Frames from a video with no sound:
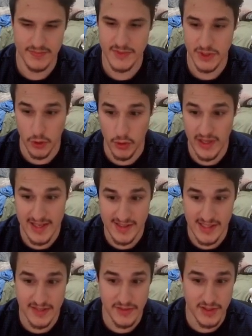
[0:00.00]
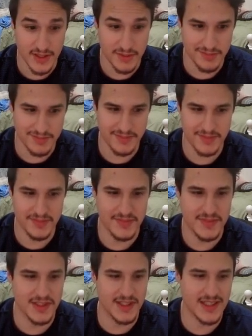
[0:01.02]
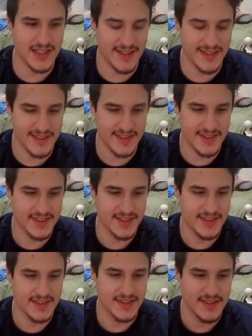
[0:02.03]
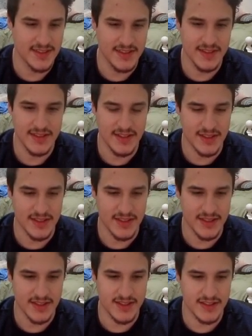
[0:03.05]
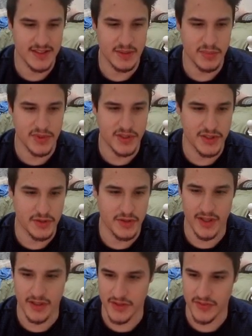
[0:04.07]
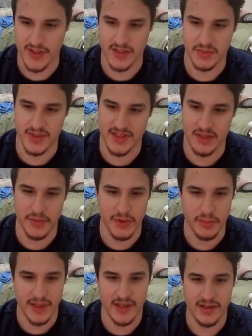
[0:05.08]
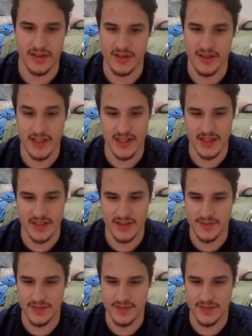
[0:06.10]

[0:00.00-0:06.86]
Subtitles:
Whole ass level up. Look at that. Alright, he's got Badoo. Also forgot to put set mode back on again.